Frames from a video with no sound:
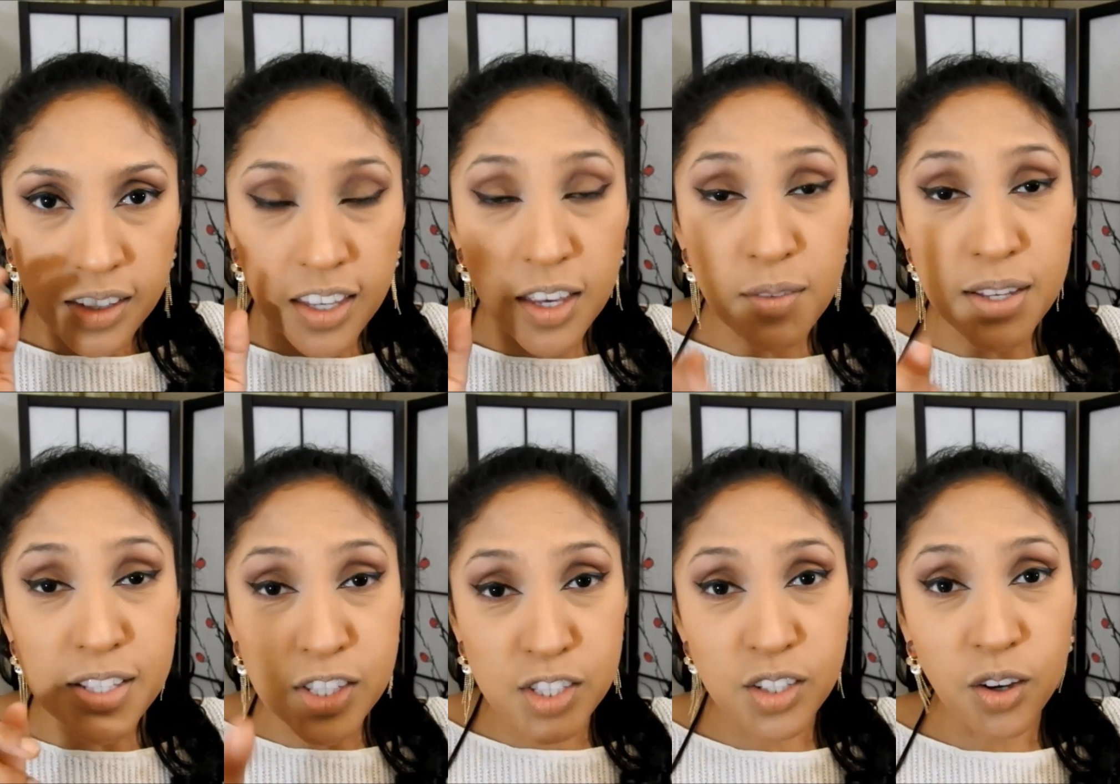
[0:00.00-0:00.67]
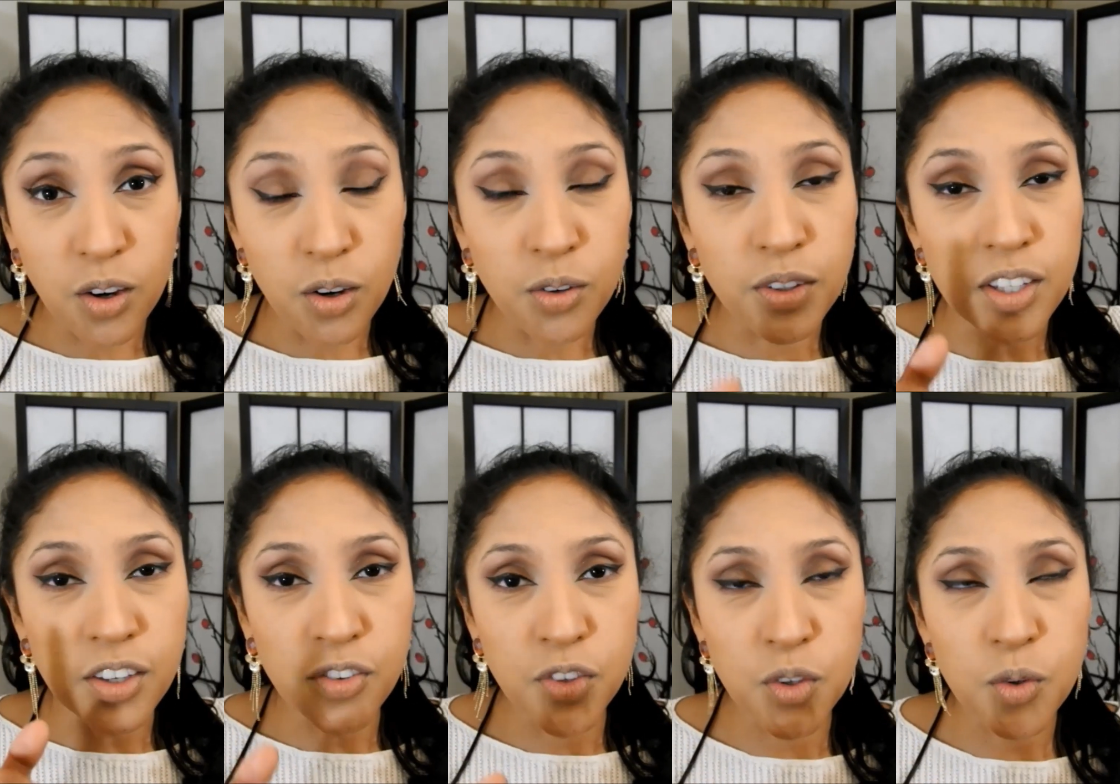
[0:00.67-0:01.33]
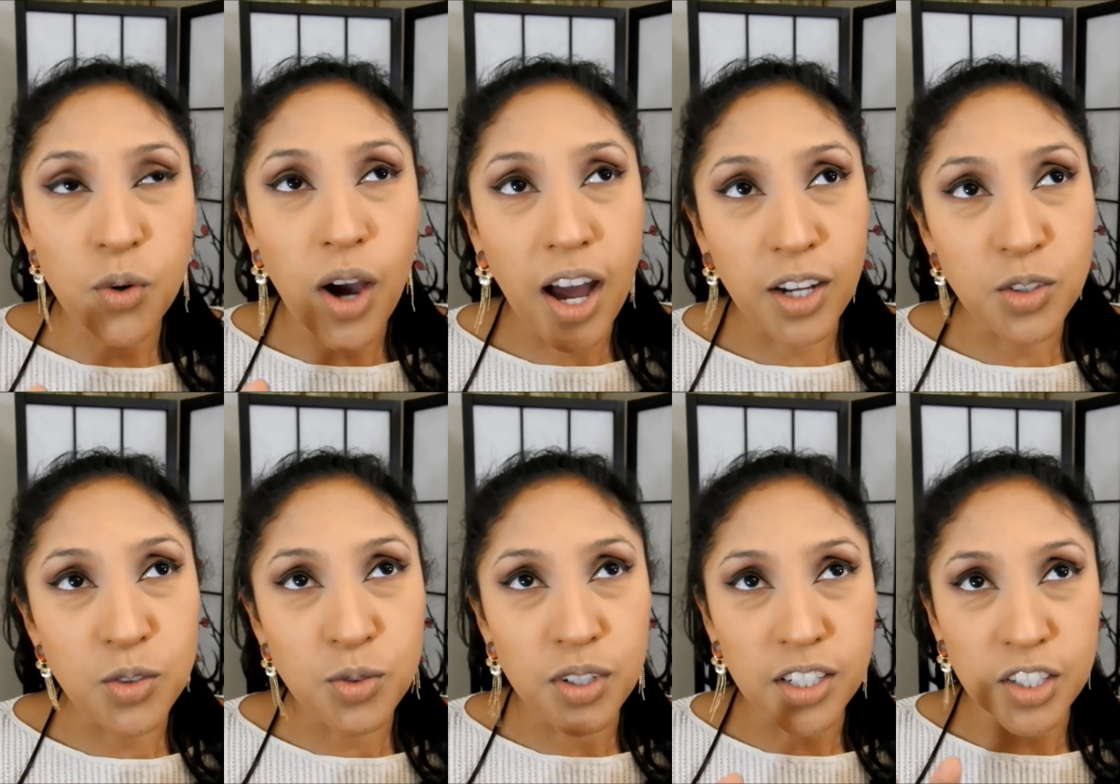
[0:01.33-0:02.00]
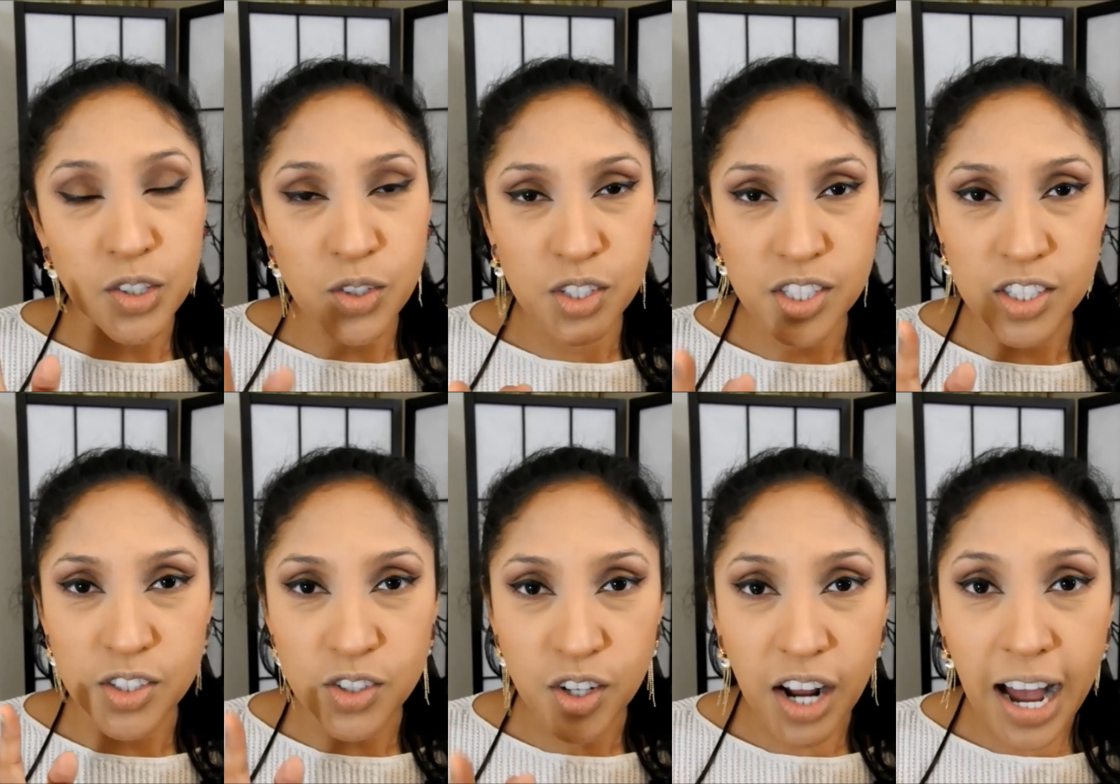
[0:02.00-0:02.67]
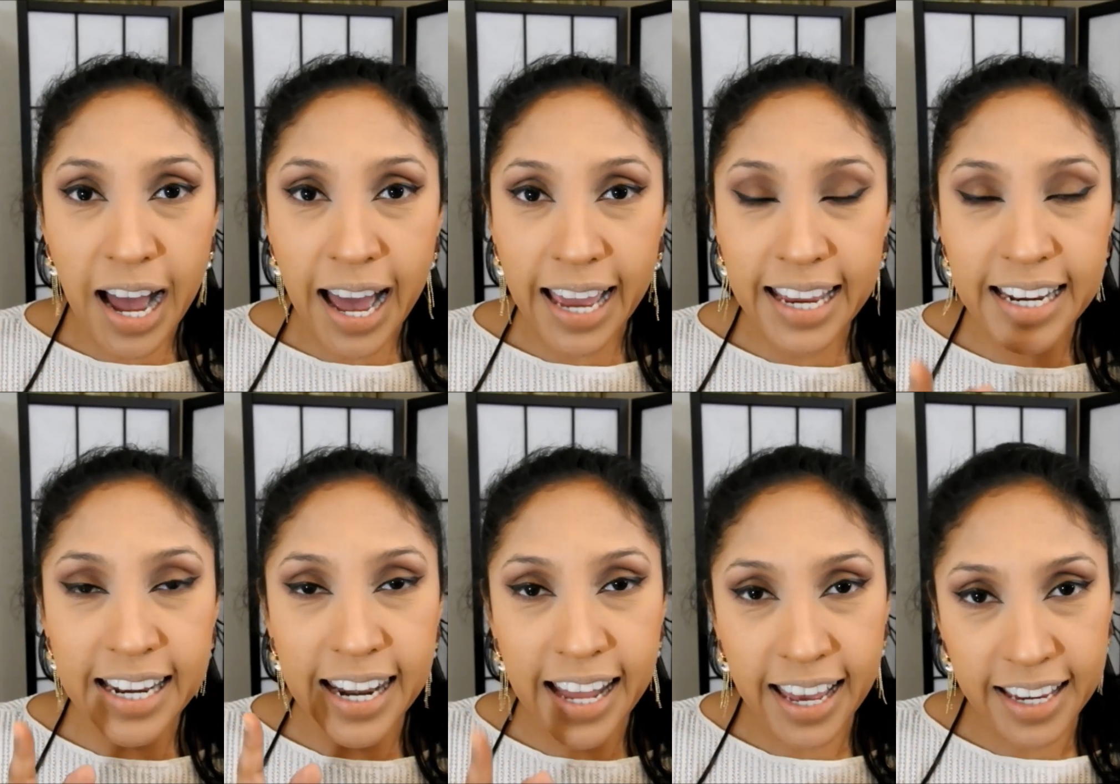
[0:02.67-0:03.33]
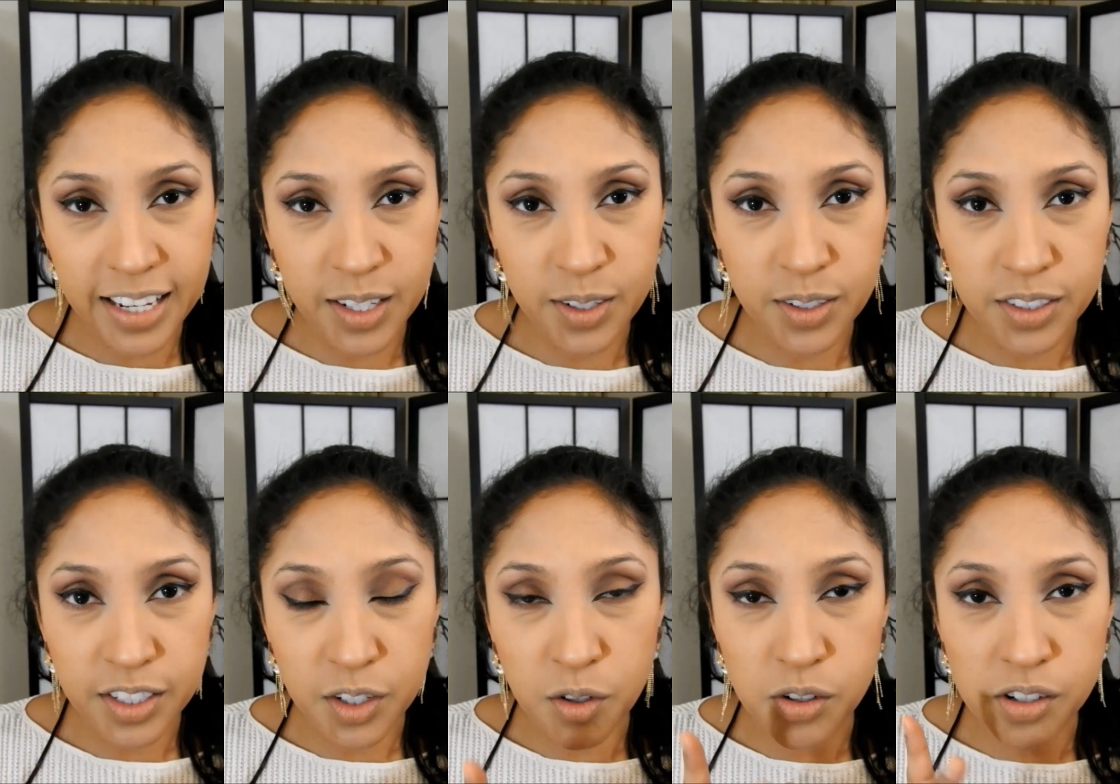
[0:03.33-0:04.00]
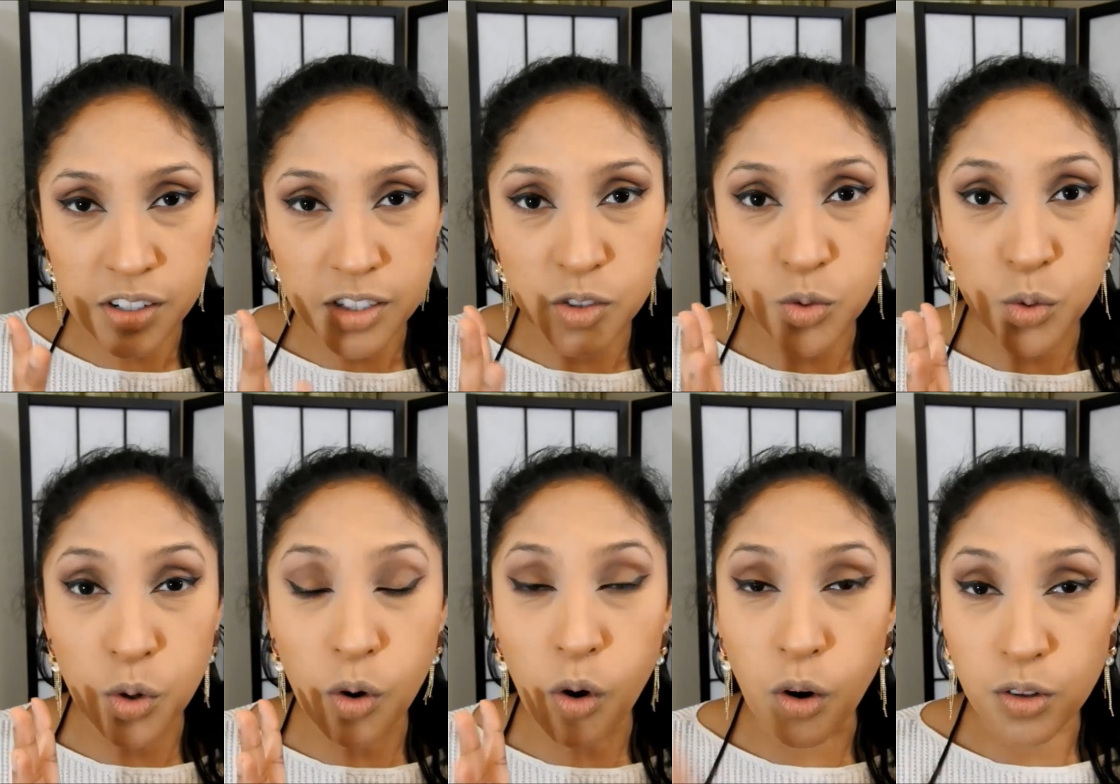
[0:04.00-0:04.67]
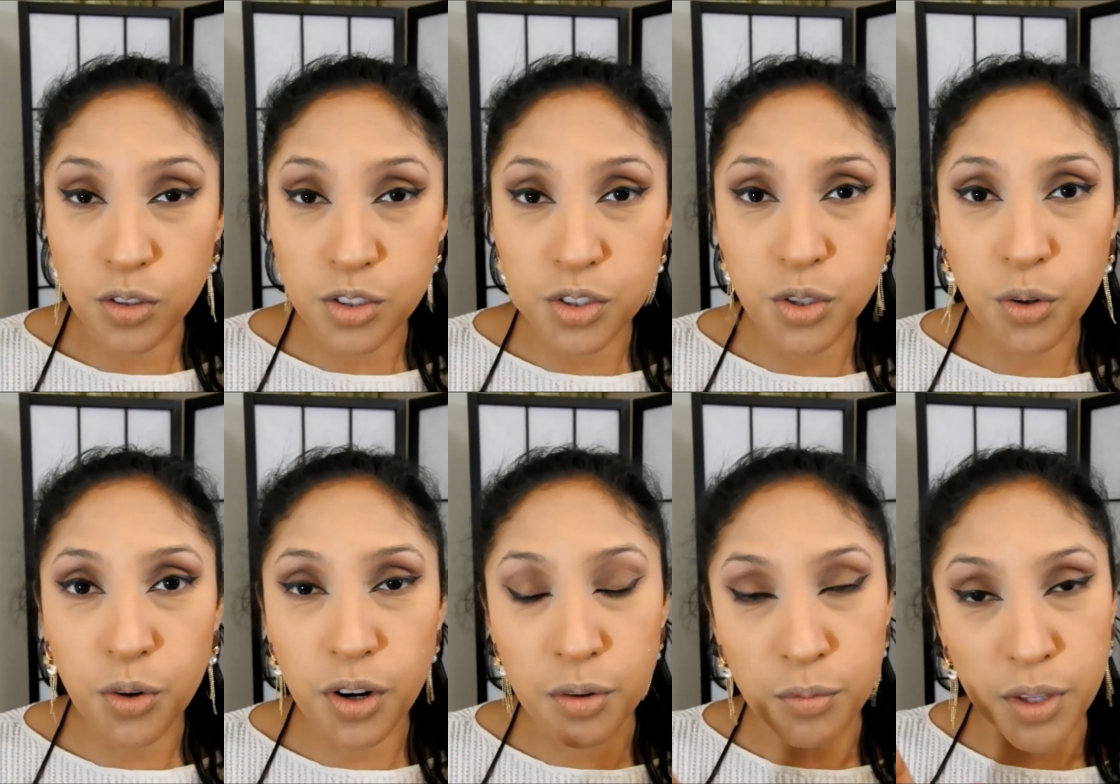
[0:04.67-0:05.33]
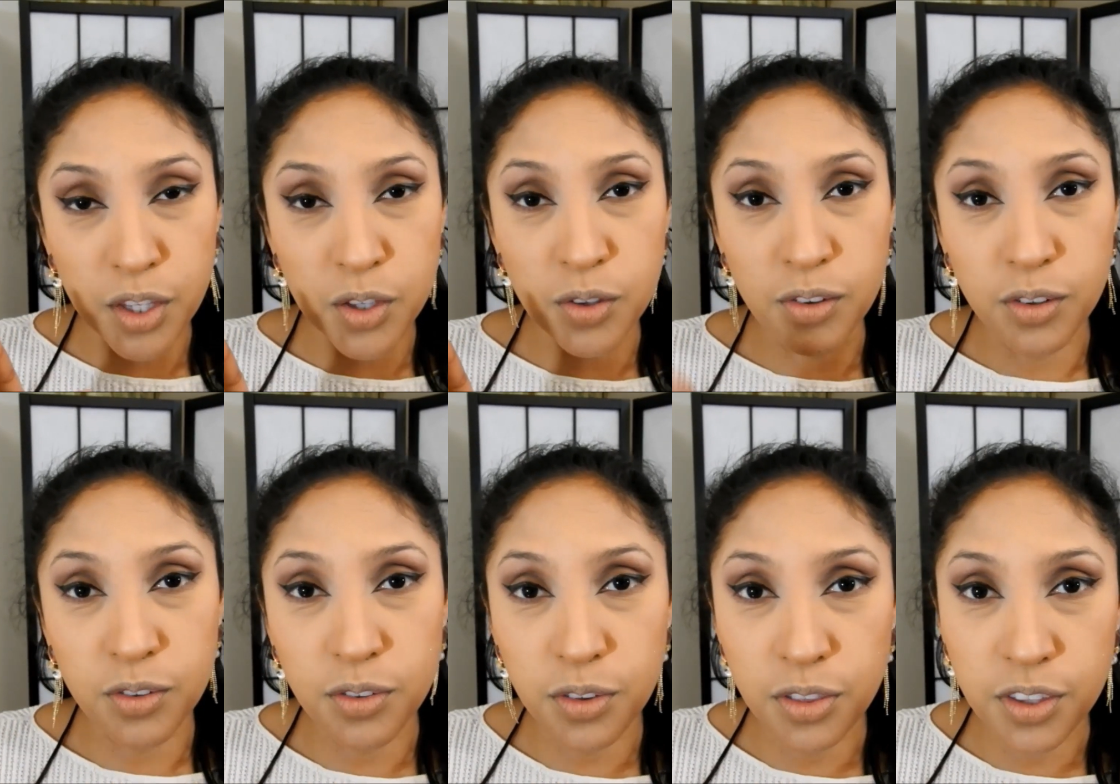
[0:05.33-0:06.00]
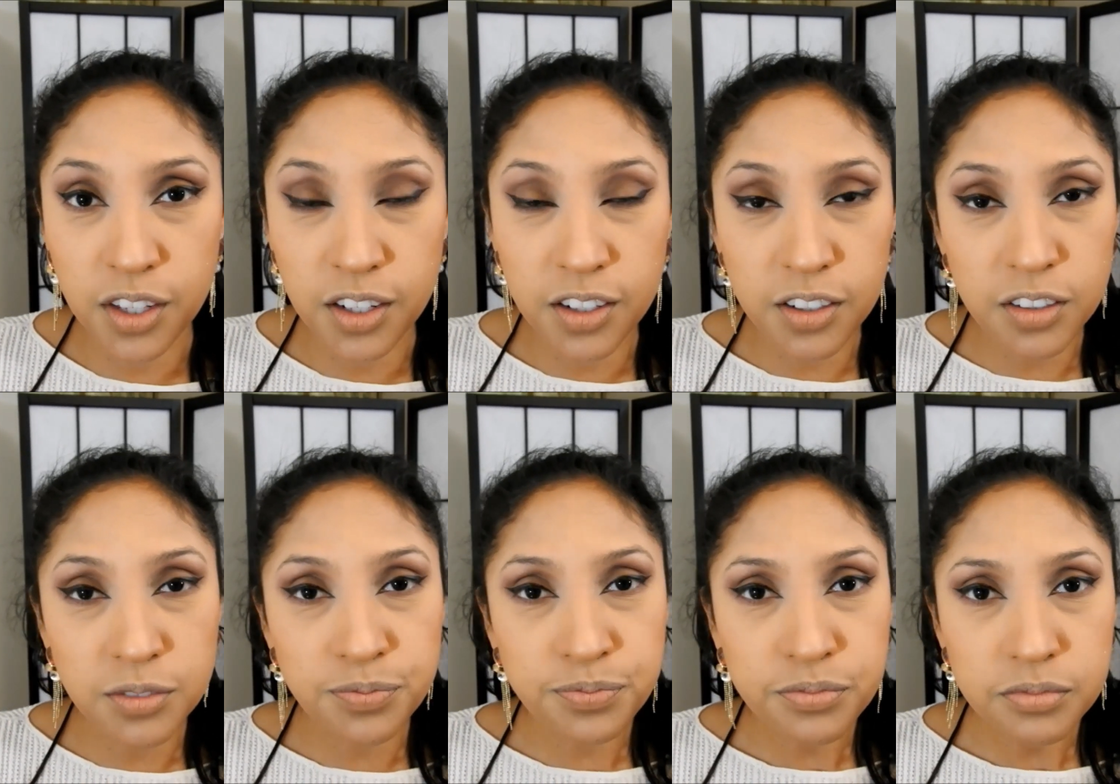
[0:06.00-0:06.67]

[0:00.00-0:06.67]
Even so, if you actually using your highlighter in order to contour and make you look thinner,